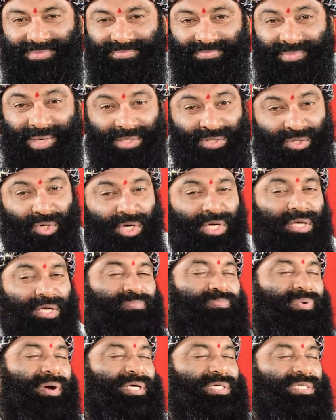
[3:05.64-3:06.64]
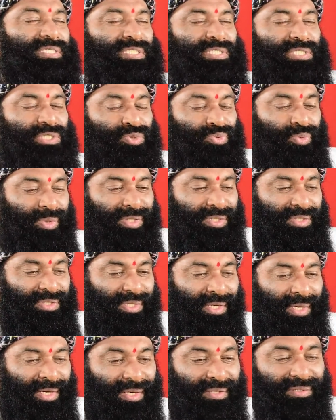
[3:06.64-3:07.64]
but only by sweat.
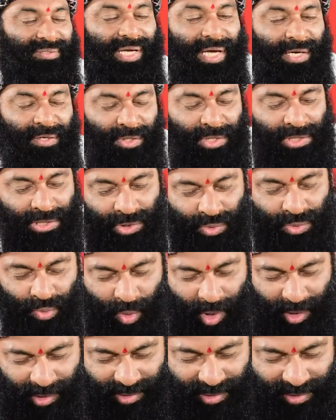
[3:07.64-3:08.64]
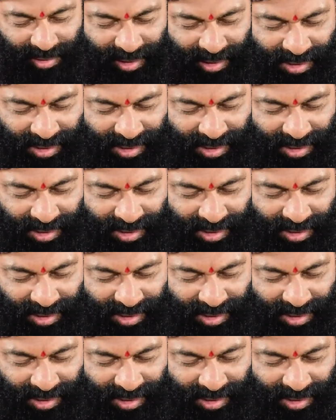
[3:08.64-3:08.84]
That was what